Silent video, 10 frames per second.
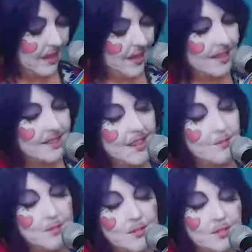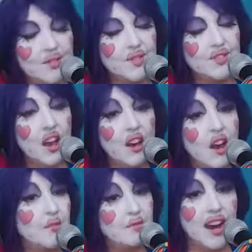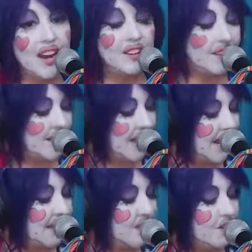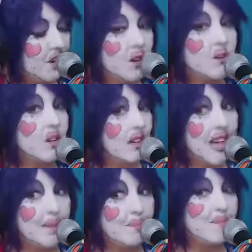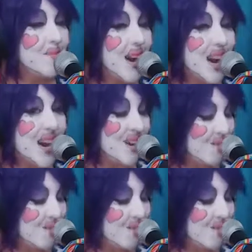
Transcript: They said, words are frail things, don't clip my